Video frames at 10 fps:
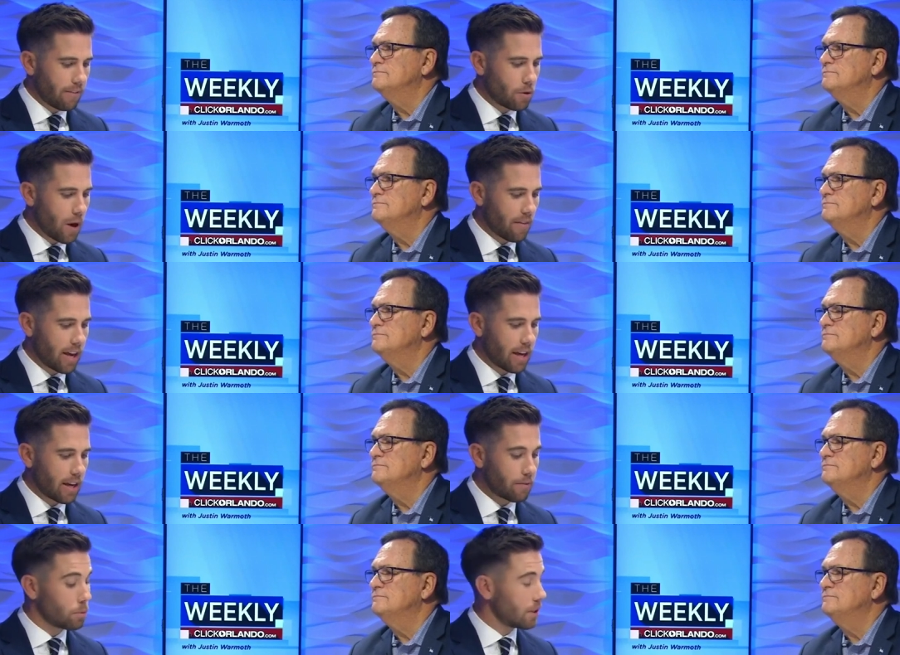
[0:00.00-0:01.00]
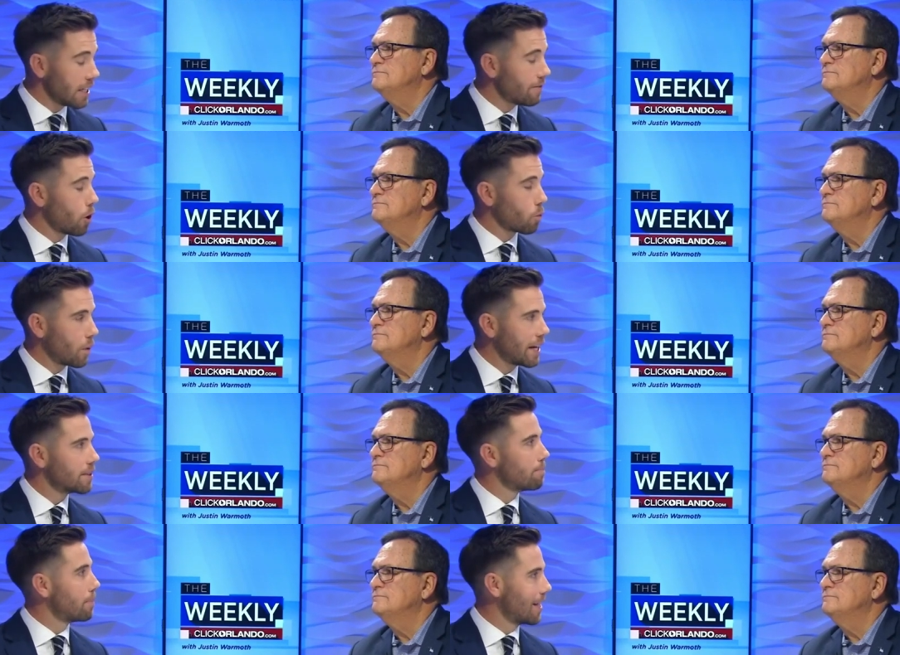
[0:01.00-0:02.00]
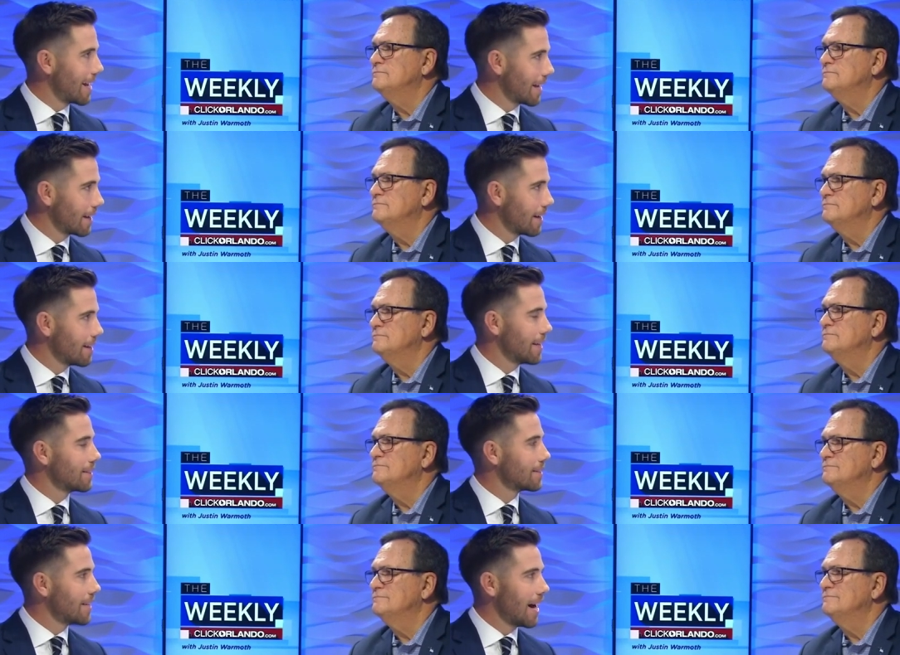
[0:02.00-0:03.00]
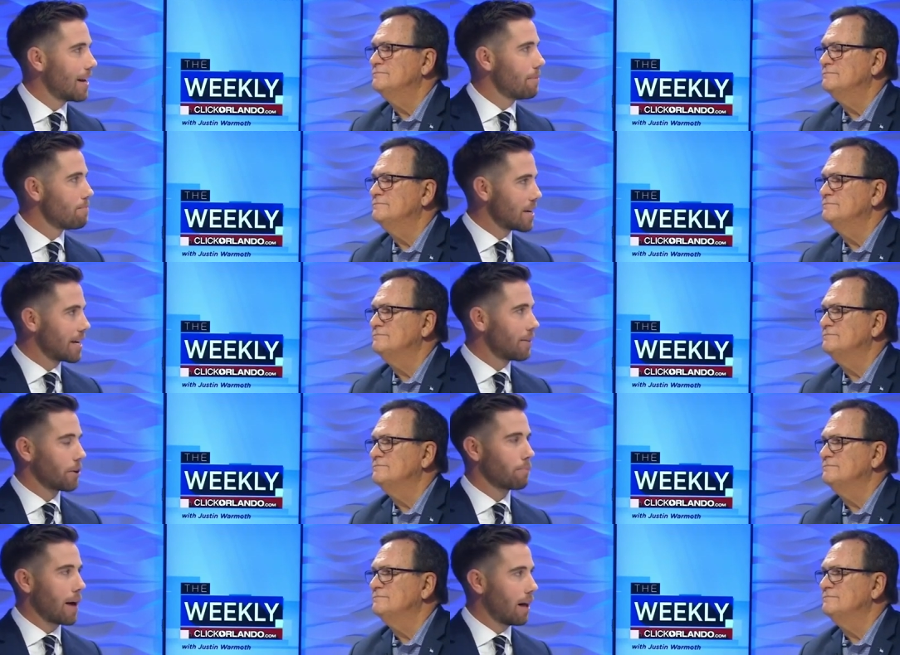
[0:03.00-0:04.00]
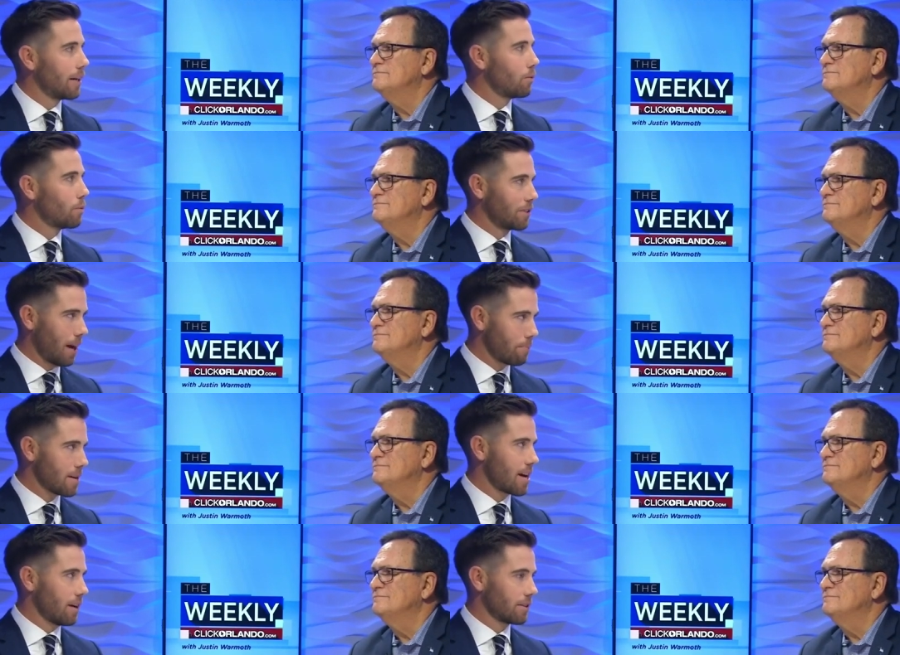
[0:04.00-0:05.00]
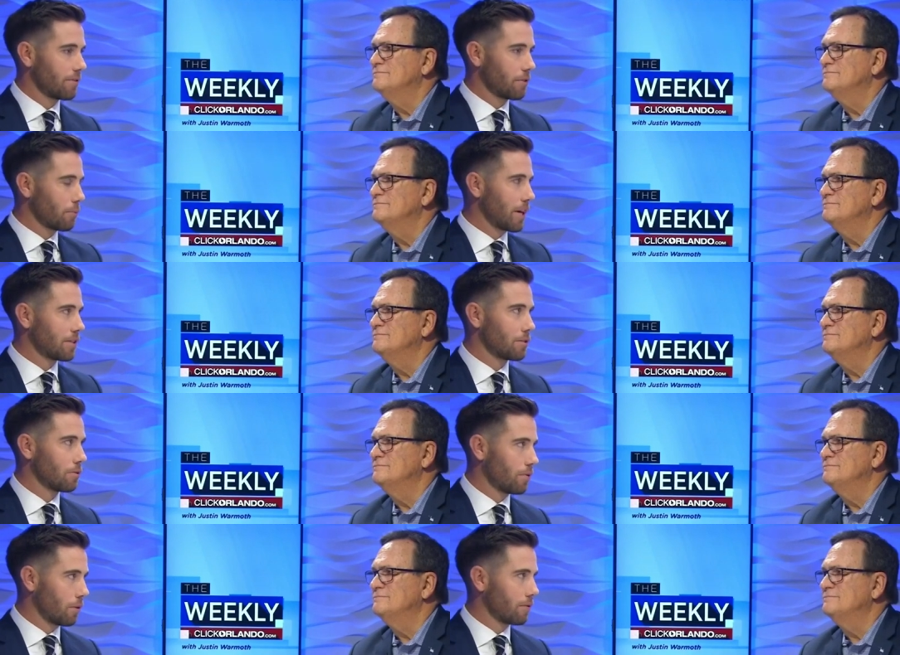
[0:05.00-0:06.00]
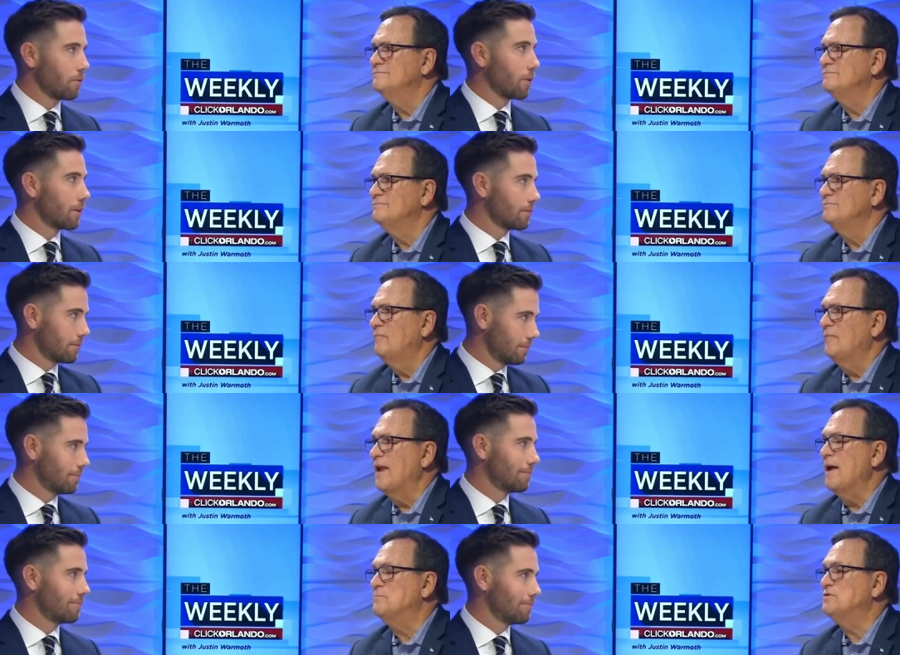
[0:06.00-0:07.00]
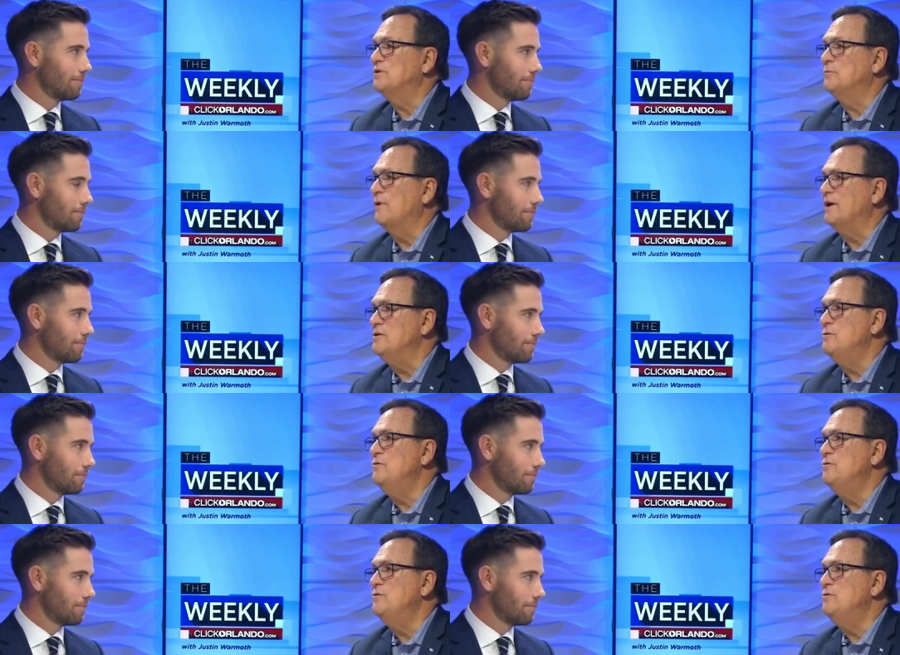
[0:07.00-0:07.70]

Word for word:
Speaker 1: if you have a if you leave a race blank, that does not mean that your ballot will not be counted for the races you voted for.
Speaker 2: Absolutely right. You,